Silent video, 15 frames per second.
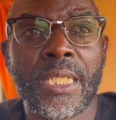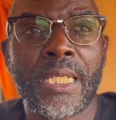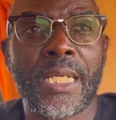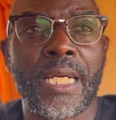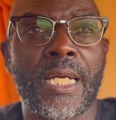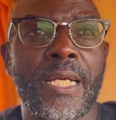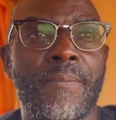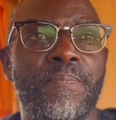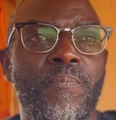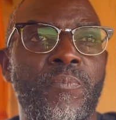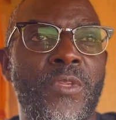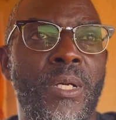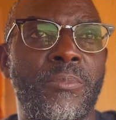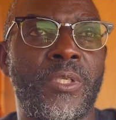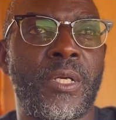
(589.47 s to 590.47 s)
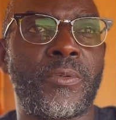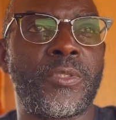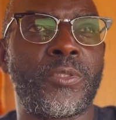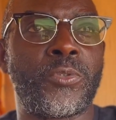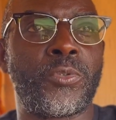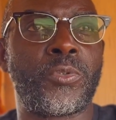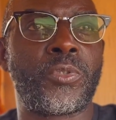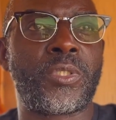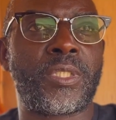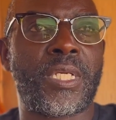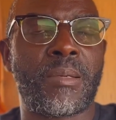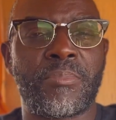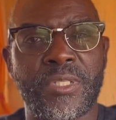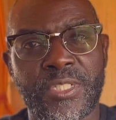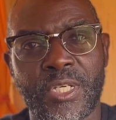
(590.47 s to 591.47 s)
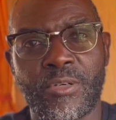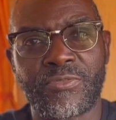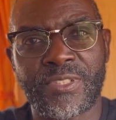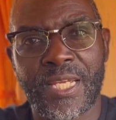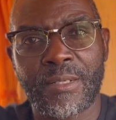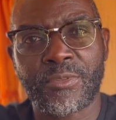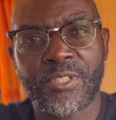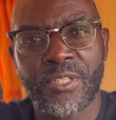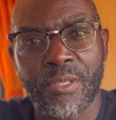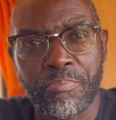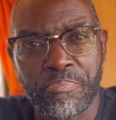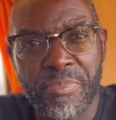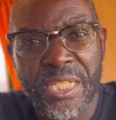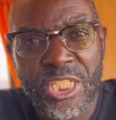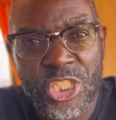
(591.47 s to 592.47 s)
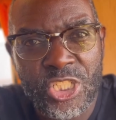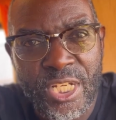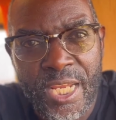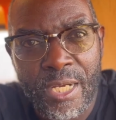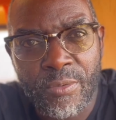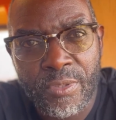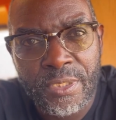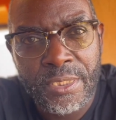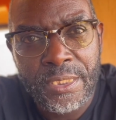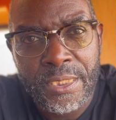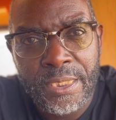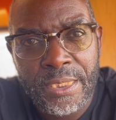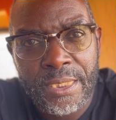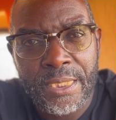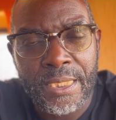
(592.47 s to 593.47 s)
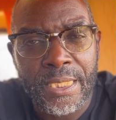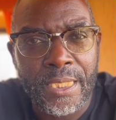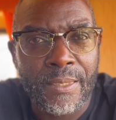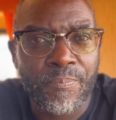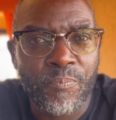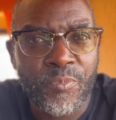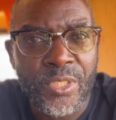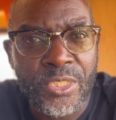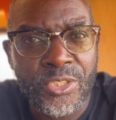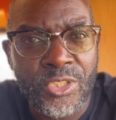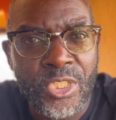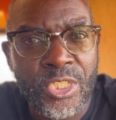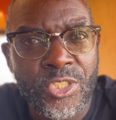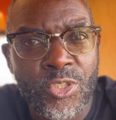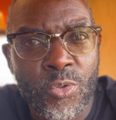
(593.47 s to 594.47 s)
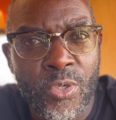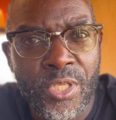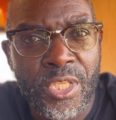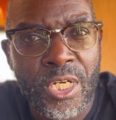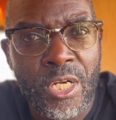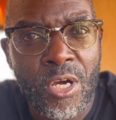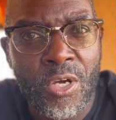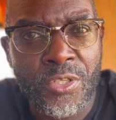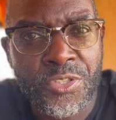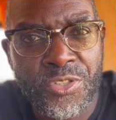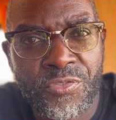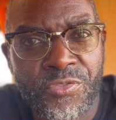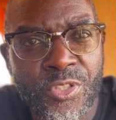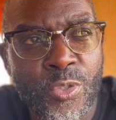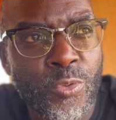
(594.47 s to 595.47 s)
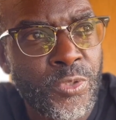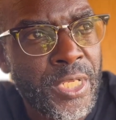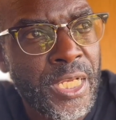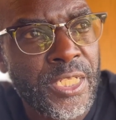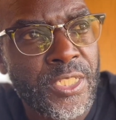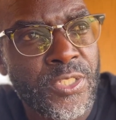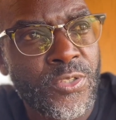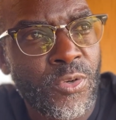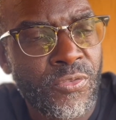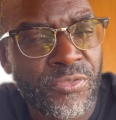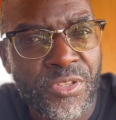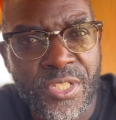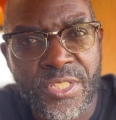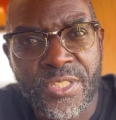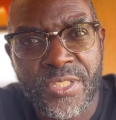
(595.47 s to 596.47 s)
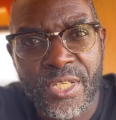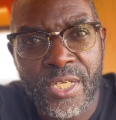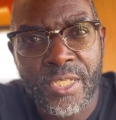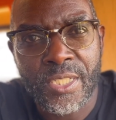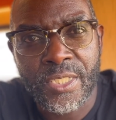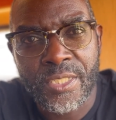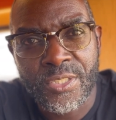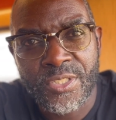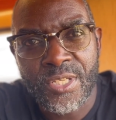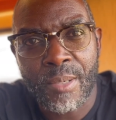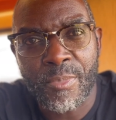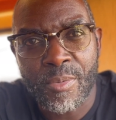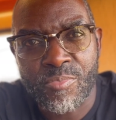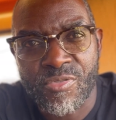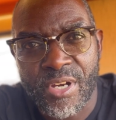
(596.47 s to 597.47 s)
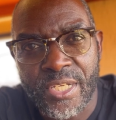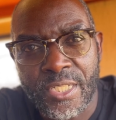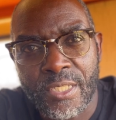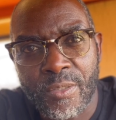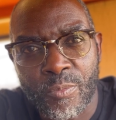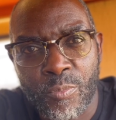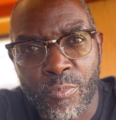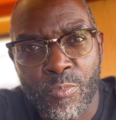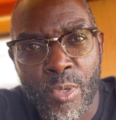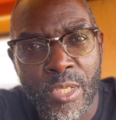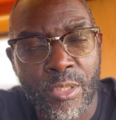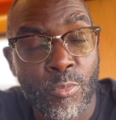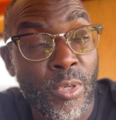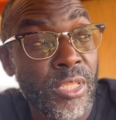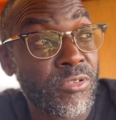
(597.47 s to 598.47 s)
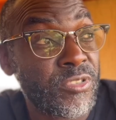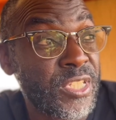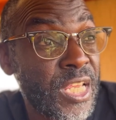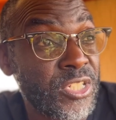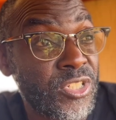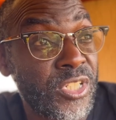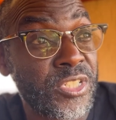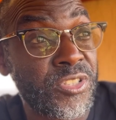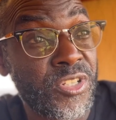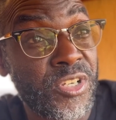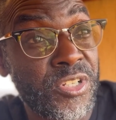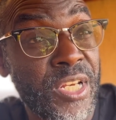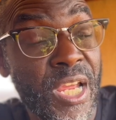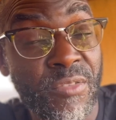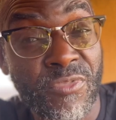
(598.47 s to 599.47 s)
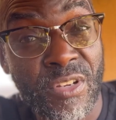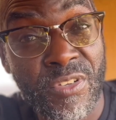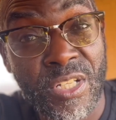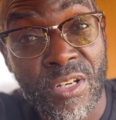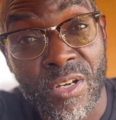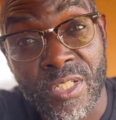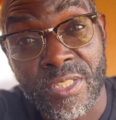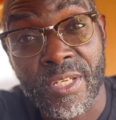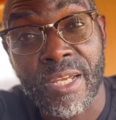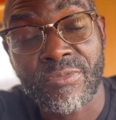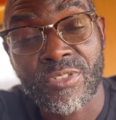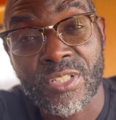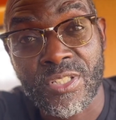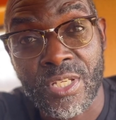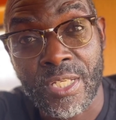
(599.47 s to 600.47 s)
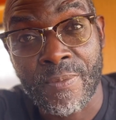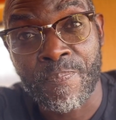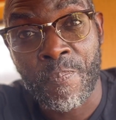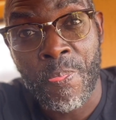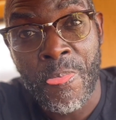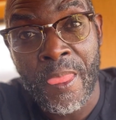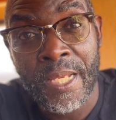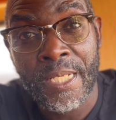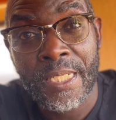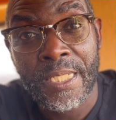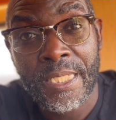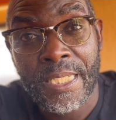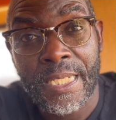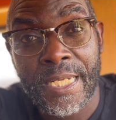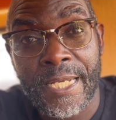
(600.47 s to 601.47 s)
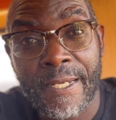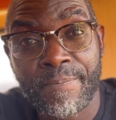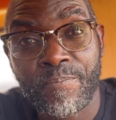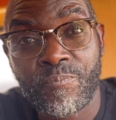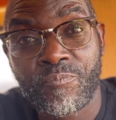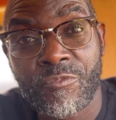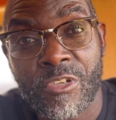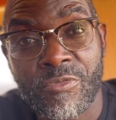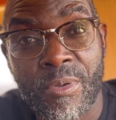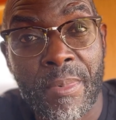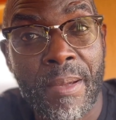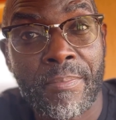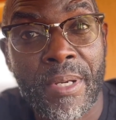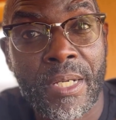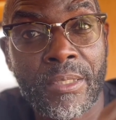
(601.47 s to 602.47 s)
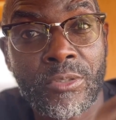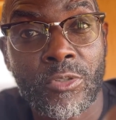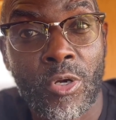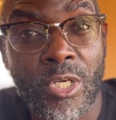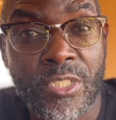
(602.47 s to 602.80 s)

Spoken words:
I'm going to get myself down to the beach now and enjoy the last few days of this summer break, where the weather has actually turned out very nice, I have to say. Remember, like,